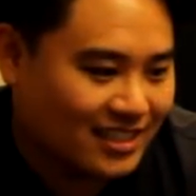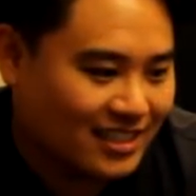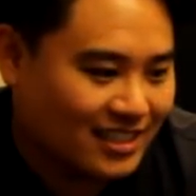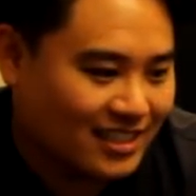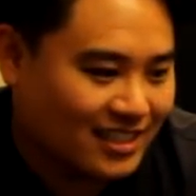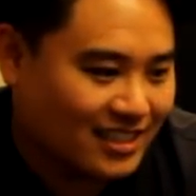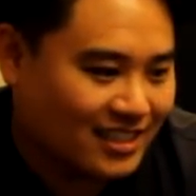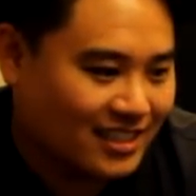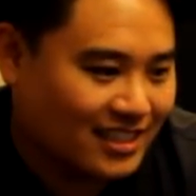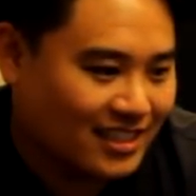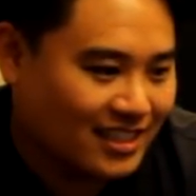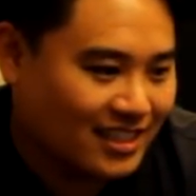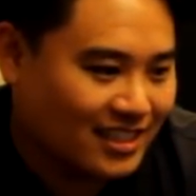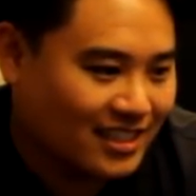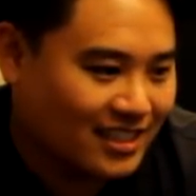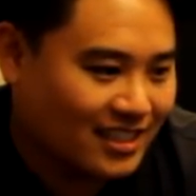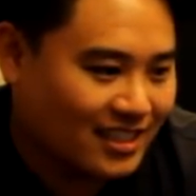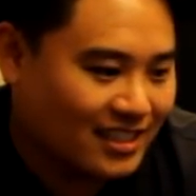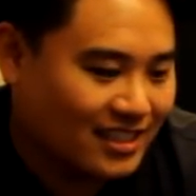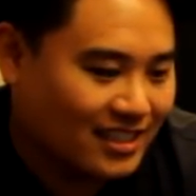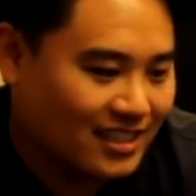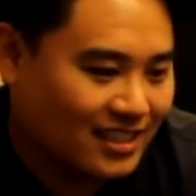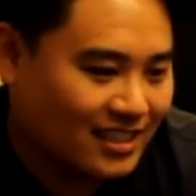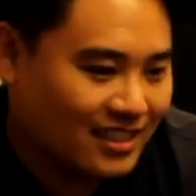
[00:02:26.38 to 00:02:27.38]

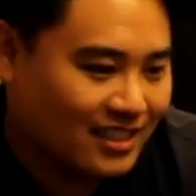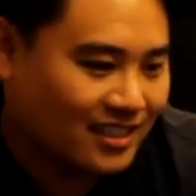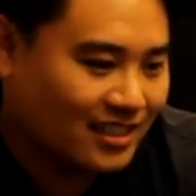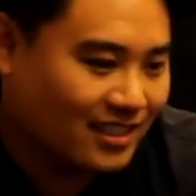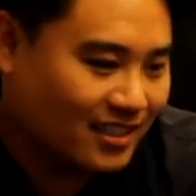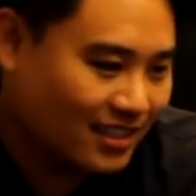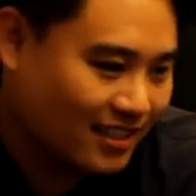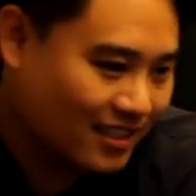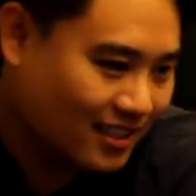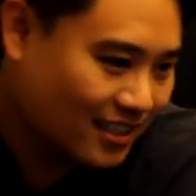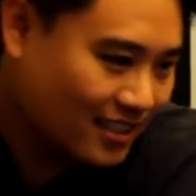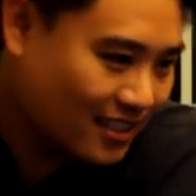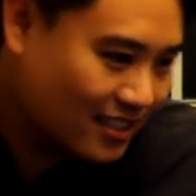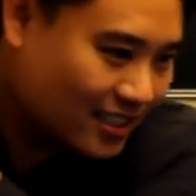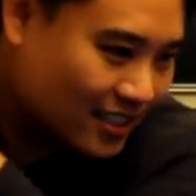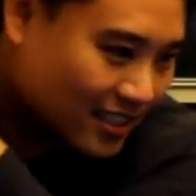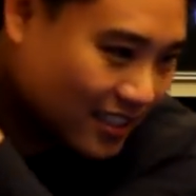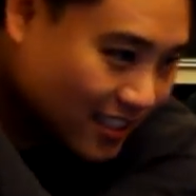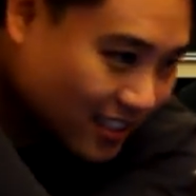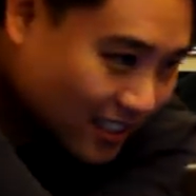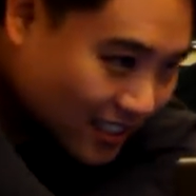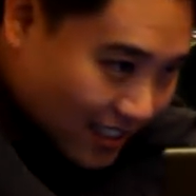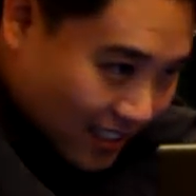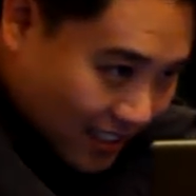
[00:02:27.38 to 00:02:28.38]

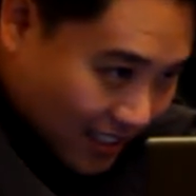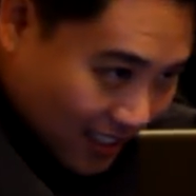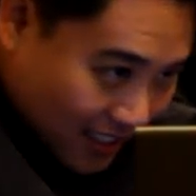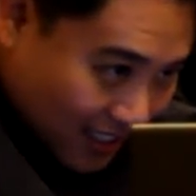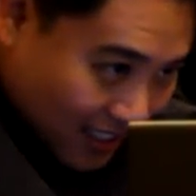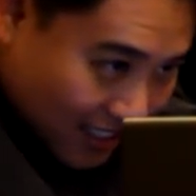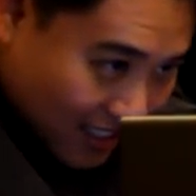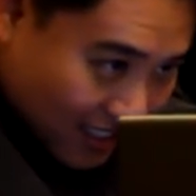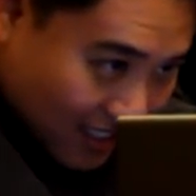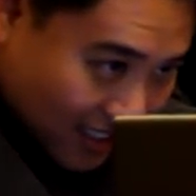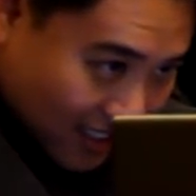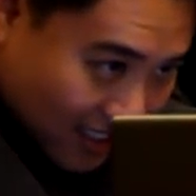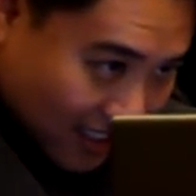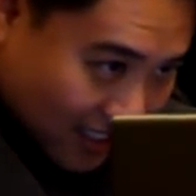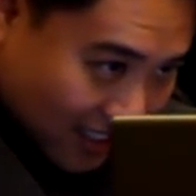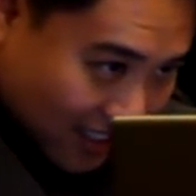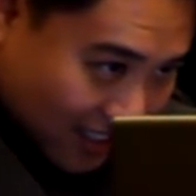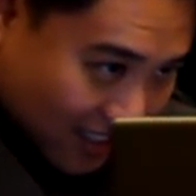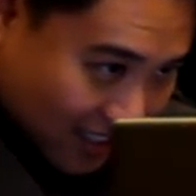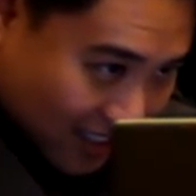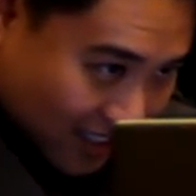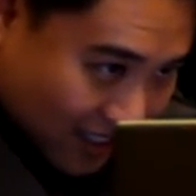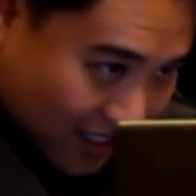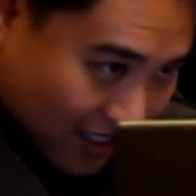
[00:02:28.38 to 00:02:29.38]

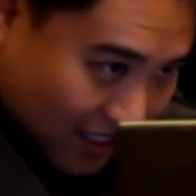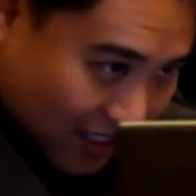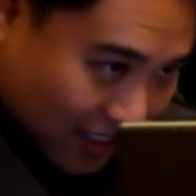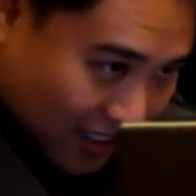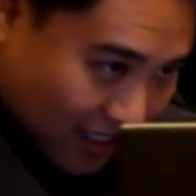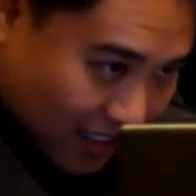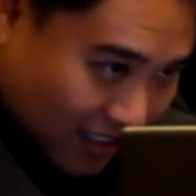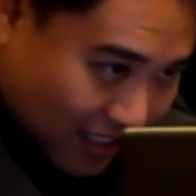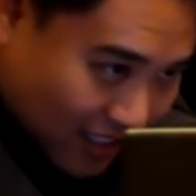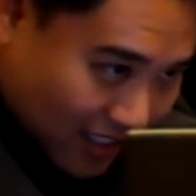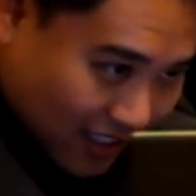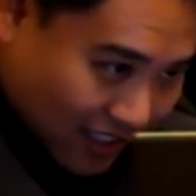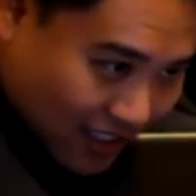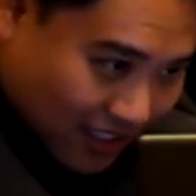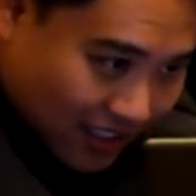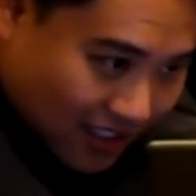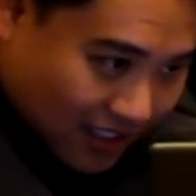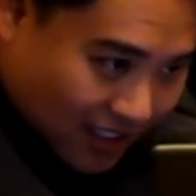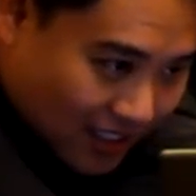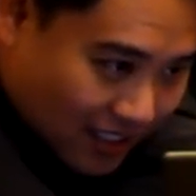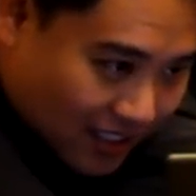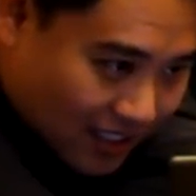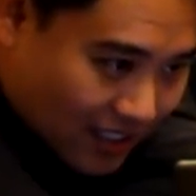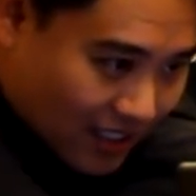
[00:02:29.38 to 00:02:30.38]

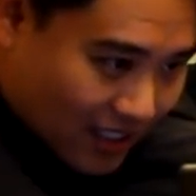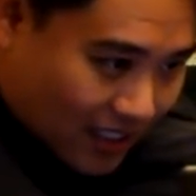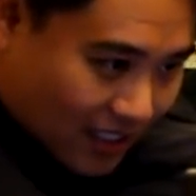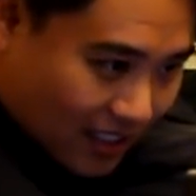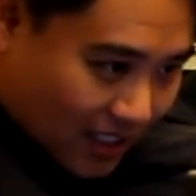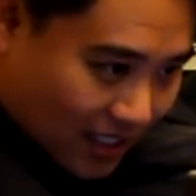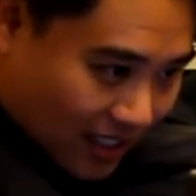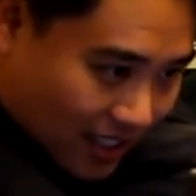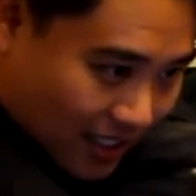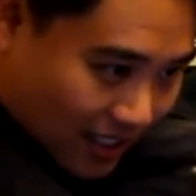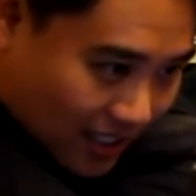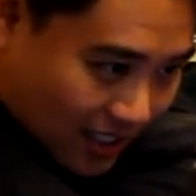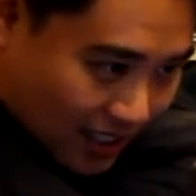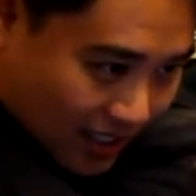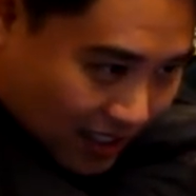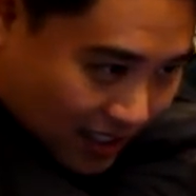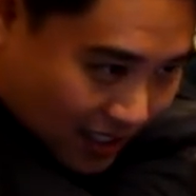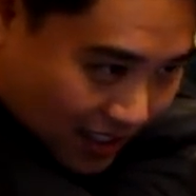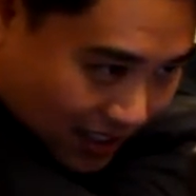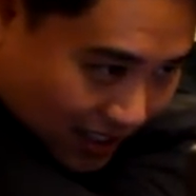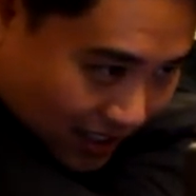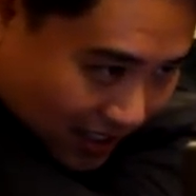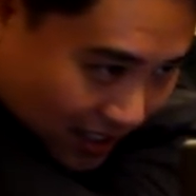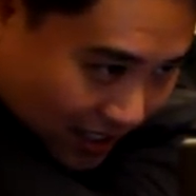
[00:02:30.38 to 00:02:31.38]

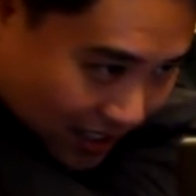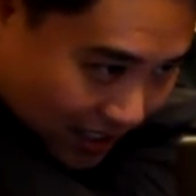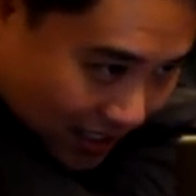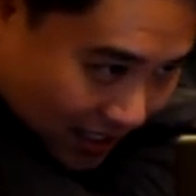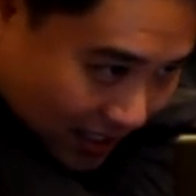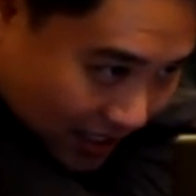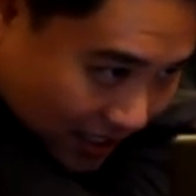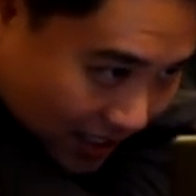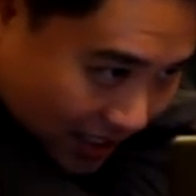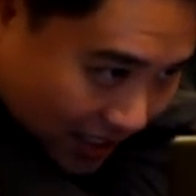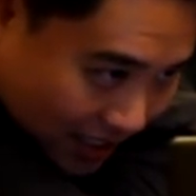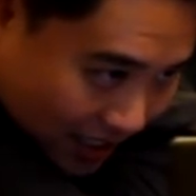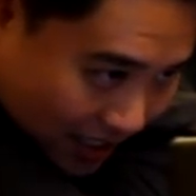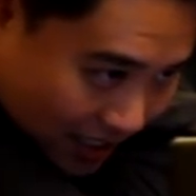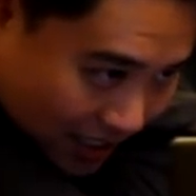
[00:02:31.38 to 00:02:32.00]
[no speech]